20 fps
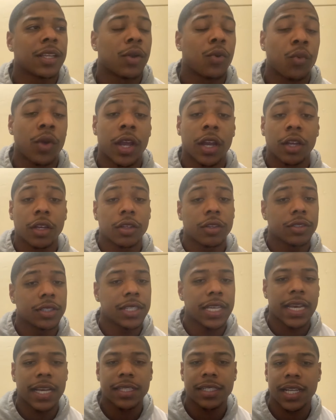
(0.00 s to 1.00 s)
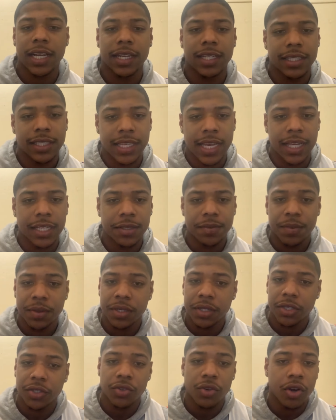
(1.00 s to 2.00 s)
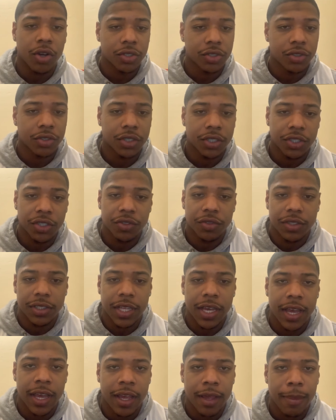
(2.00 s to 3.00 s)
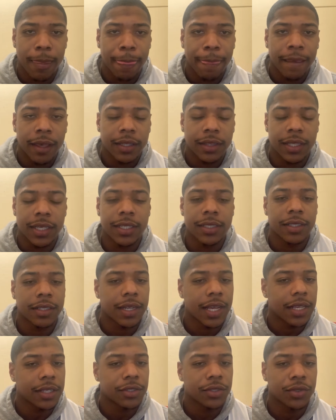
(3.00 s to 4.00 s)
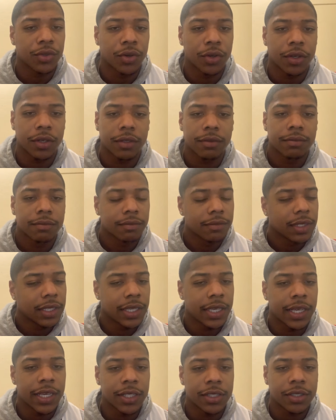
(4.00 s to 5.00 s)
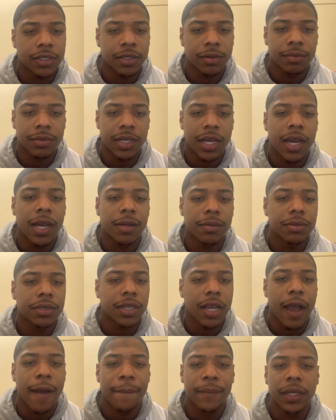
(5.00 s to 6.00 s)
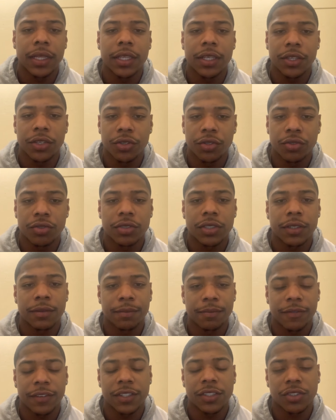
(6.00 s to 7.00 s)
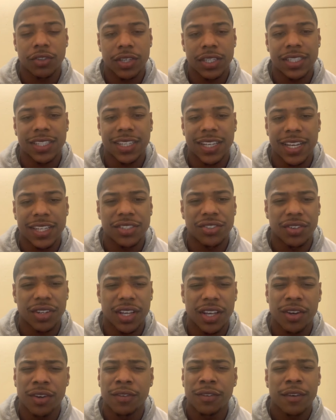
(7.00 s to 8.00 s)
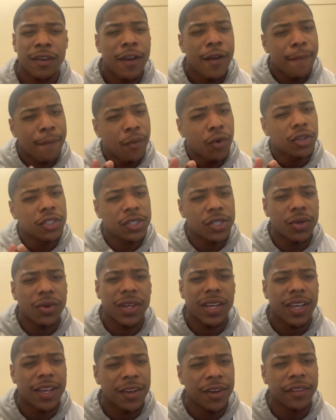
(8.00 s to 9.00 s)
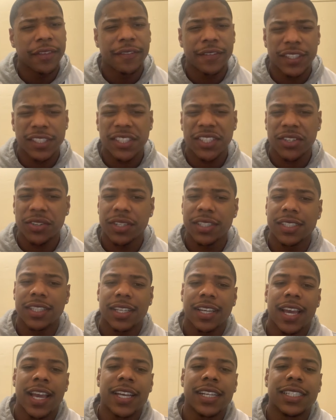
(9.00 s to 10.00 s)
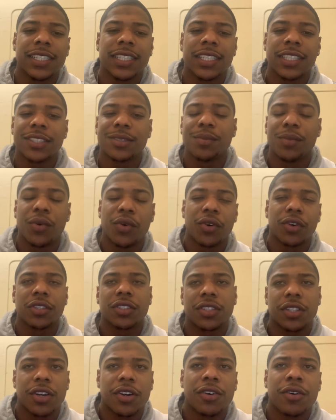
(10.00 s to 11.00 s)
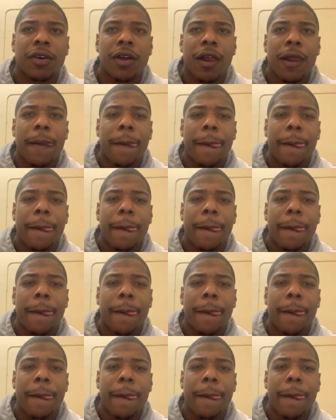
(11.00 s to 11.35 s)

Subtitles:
regular text like a textbook. You also could use that, things of that sort. Kids sometimes commonly use in physical education or health. More so in health, physical education is more so